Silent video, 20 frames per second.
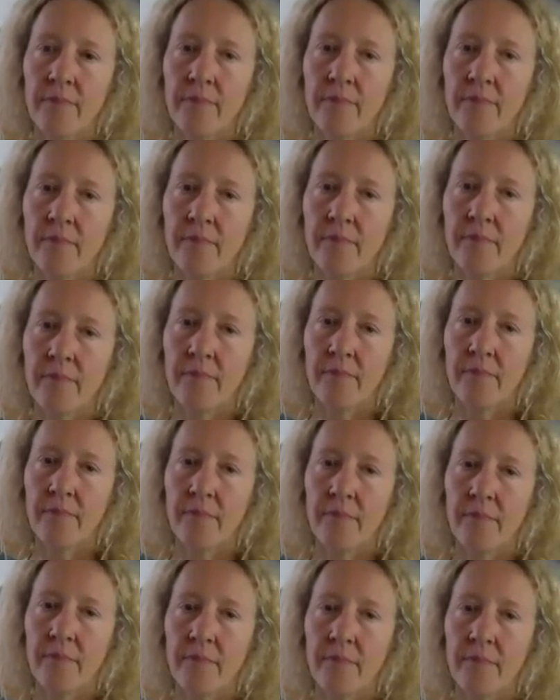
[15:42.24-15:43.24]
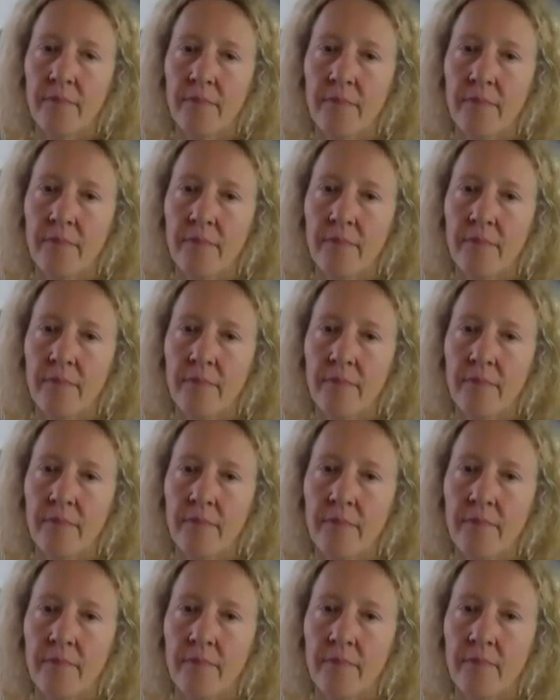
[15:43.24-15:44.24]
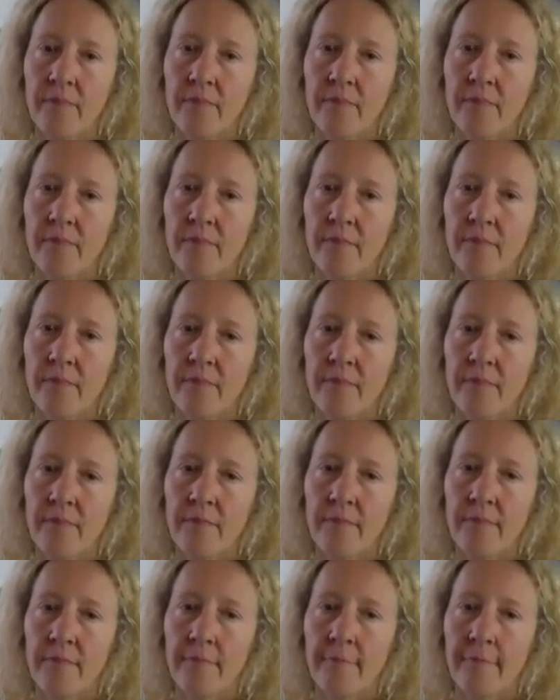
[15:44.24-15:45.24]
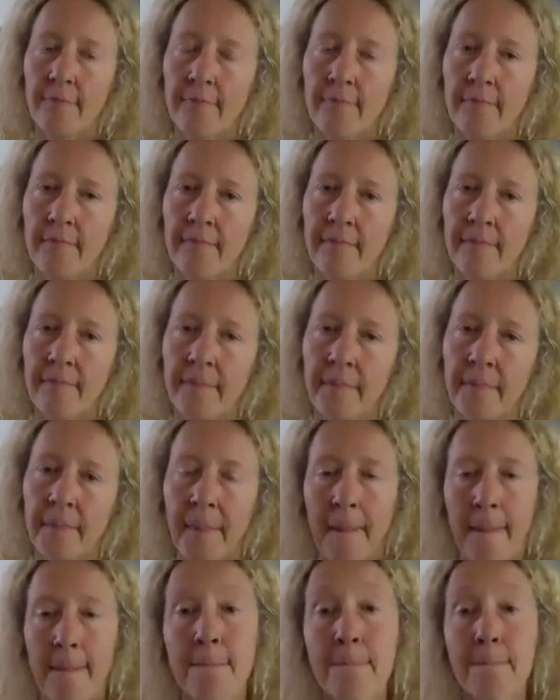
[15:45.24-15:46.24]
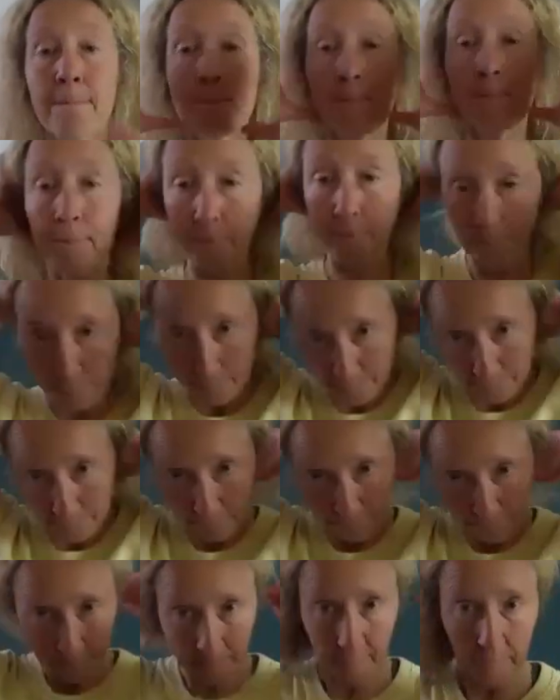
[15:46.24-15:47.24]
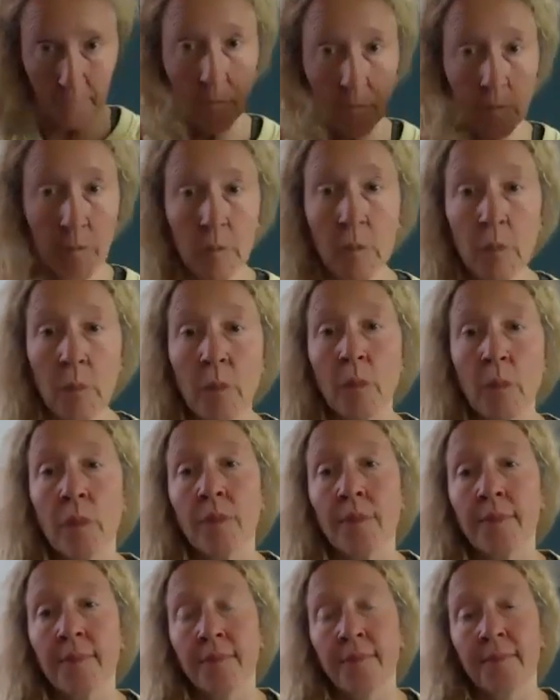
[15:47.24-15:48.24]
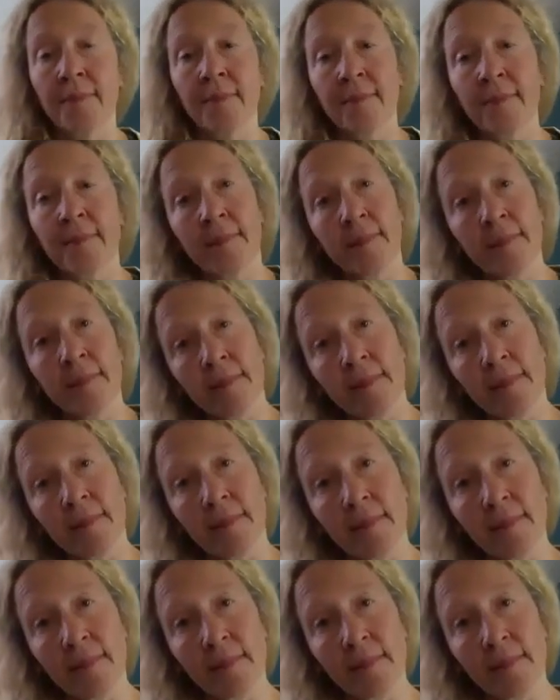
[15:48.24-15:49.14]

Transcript: (not speaking)